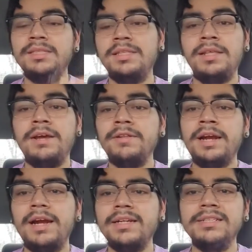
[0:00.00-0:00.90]
there that
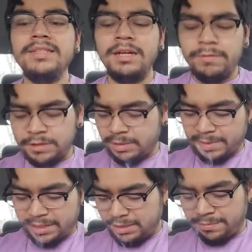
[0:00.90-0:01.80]
i can salvage i
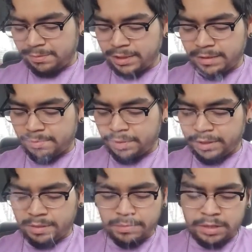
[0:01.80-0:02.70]
might just fucking put
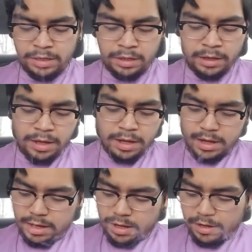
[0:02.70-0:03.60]
in the bong
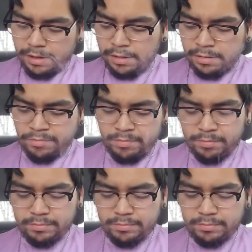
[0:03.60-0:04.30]
um,